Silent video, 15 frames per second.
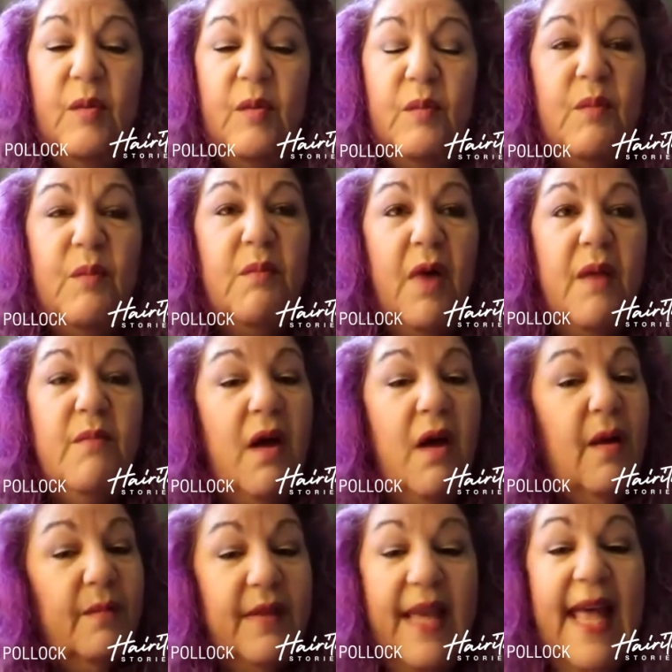but my
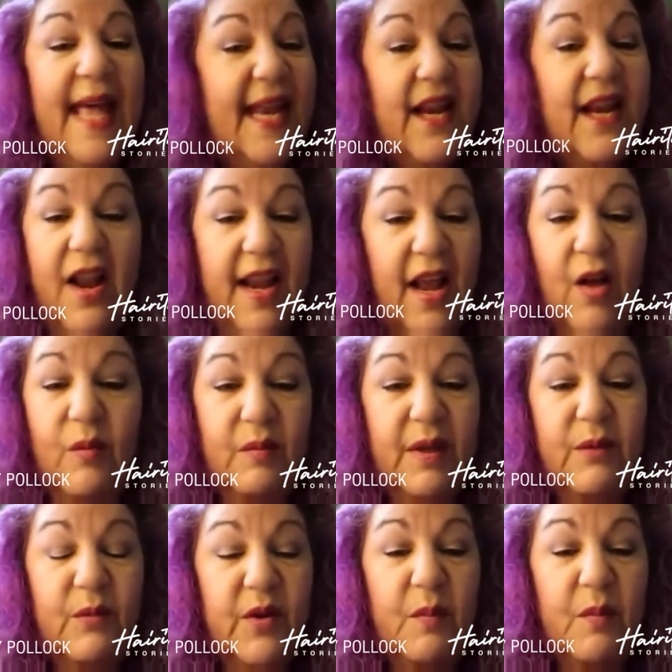mom cannot help me
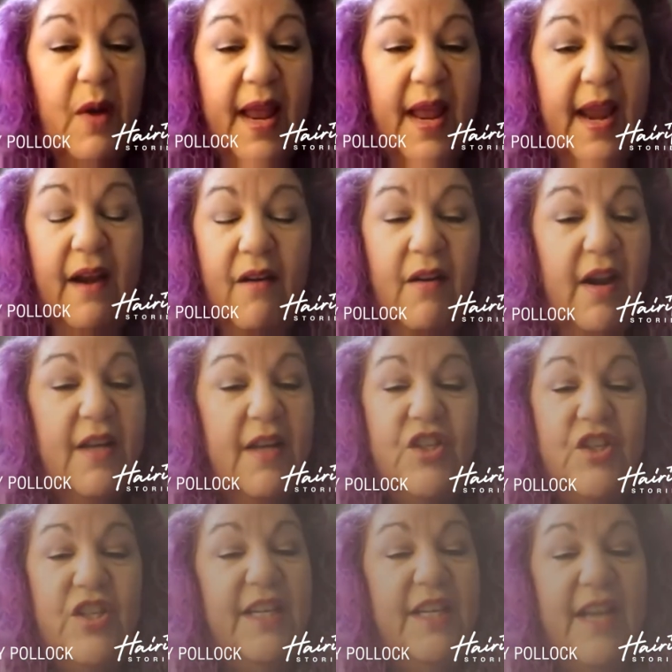with my hair, and she